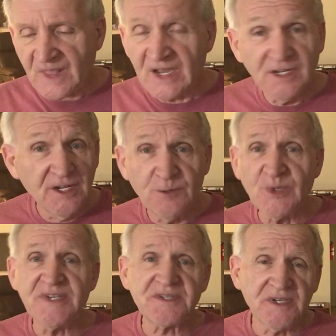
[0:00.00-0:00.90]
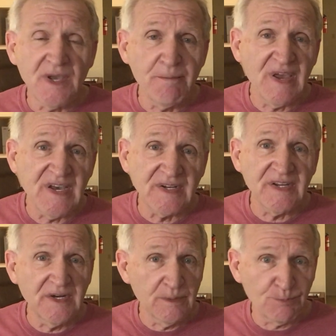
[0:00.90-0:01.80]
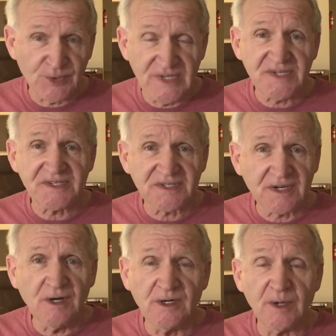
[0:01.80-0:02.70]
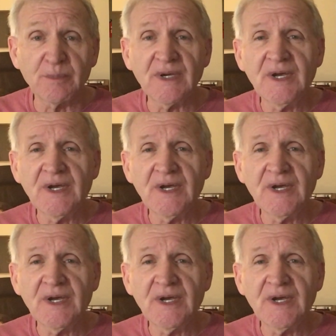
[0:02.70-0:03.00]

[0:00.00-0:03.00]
and then we see a man in a priest's garb